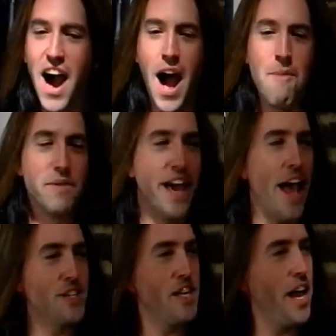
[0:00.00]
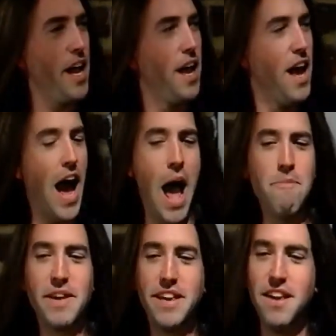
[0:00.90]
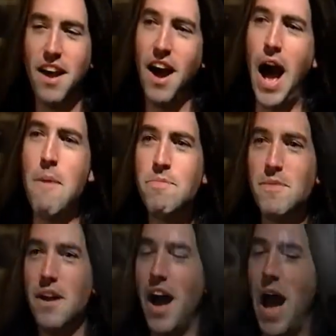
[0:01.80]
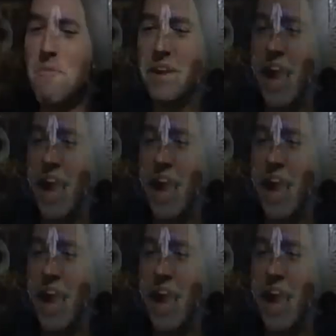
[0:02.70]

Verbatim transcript: I'm guessing, I'm, I'm, I'm